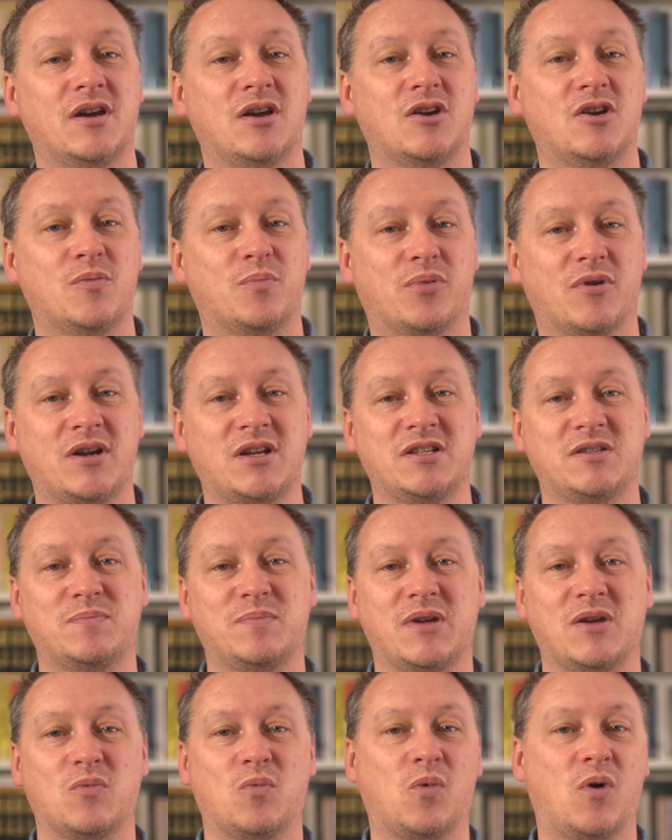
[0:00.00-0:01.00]
who brings
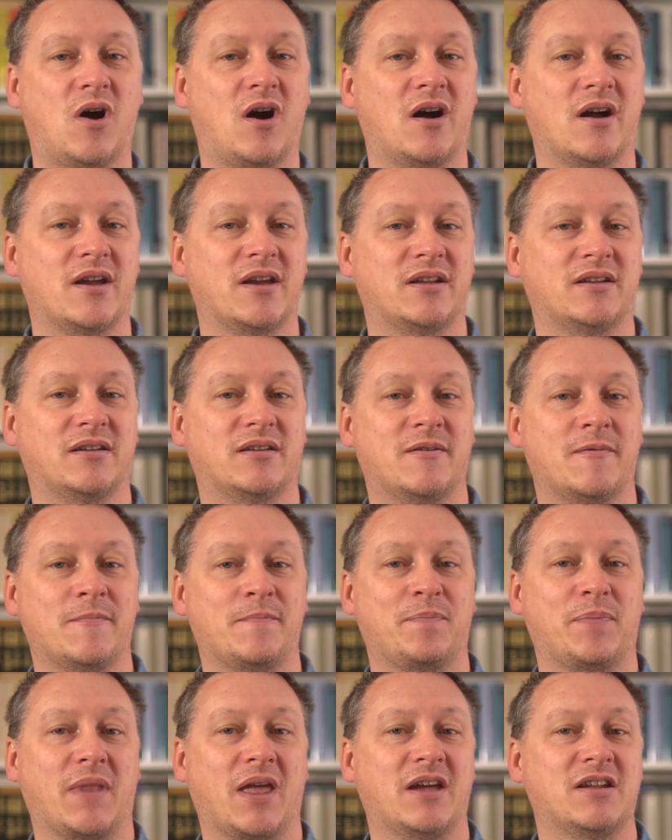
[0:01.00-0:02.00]
me wine
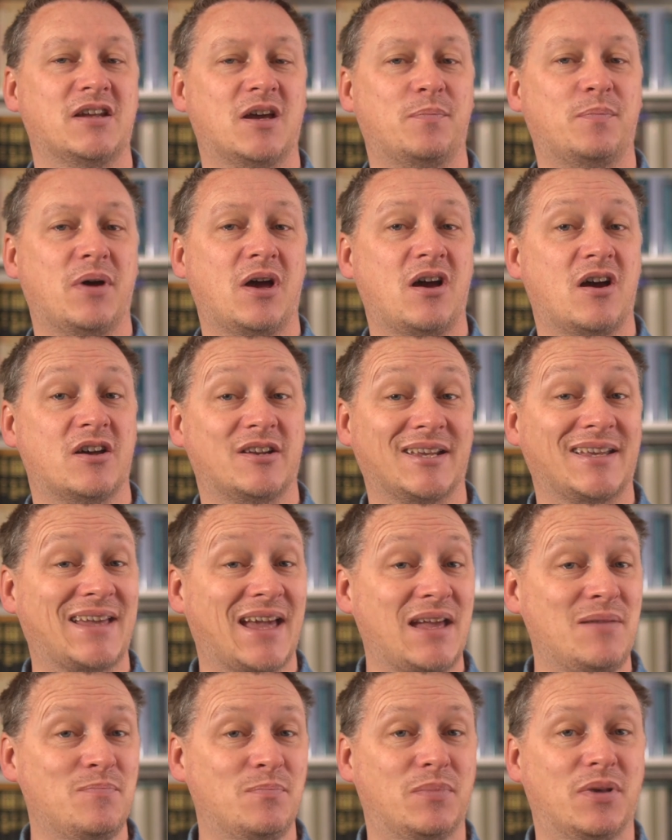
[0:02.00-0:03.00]
and a bird, a
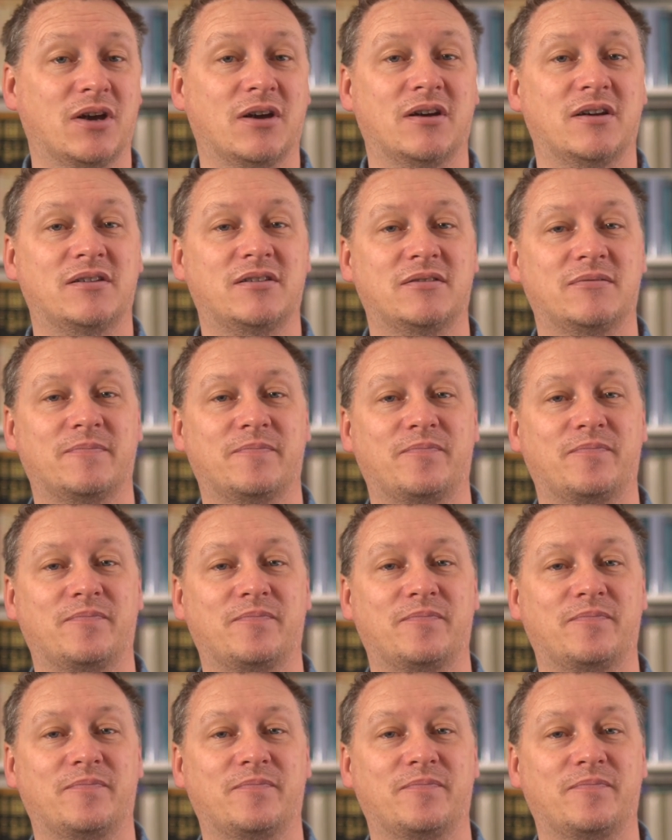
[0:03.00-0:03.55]
game bird.